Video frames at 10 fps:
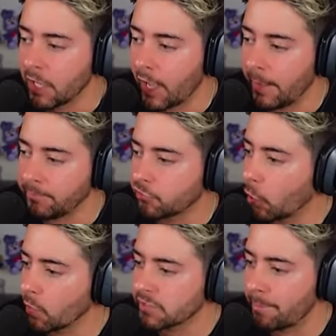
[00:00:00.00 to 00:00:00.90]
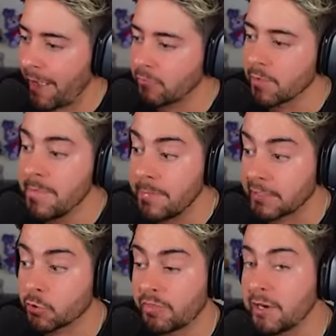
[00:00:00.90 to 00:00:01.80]
um, talks about the
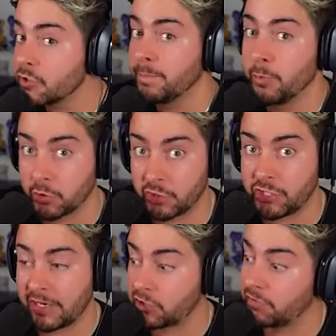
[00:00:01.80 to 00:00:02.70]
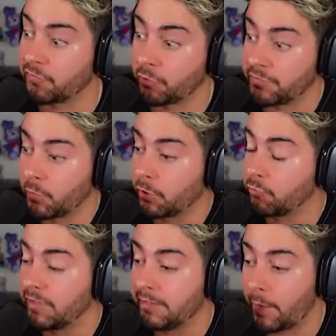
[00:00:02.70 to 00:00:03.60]
Mimic. So there's some book suggestions for you if you want
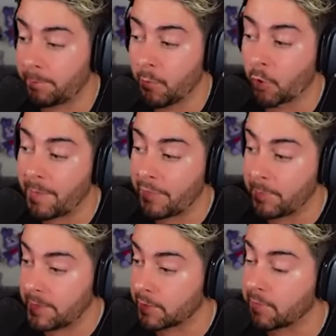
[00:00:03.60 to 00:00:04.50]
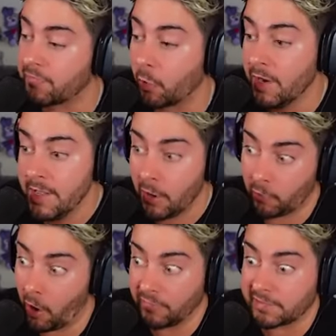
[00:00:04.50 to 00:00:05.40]
to read up more about the Mimic before
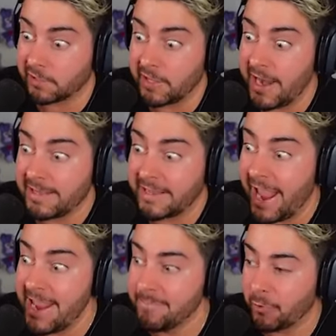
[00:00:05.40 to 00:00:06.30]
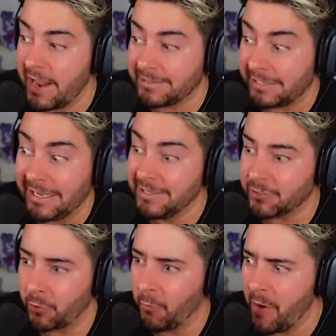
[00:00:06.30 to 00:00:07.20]
obviously the next game or next tease
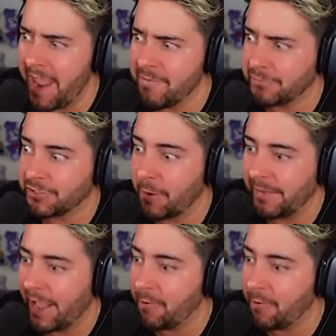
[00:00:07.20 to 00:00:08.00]
or whatever's coming